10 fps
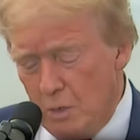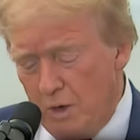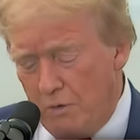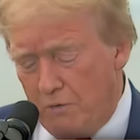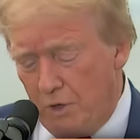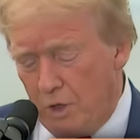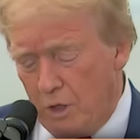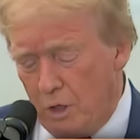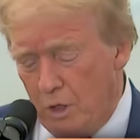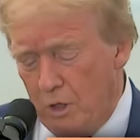We have,
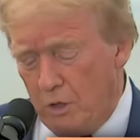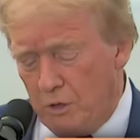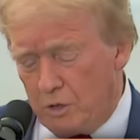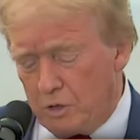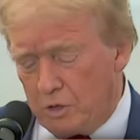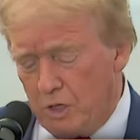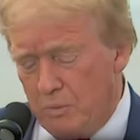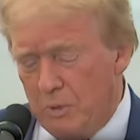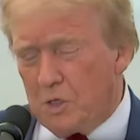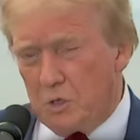under this
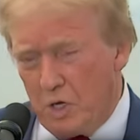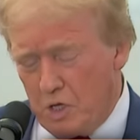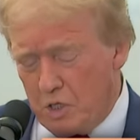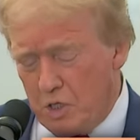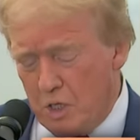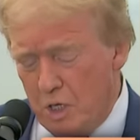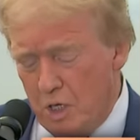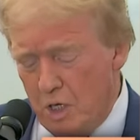administration,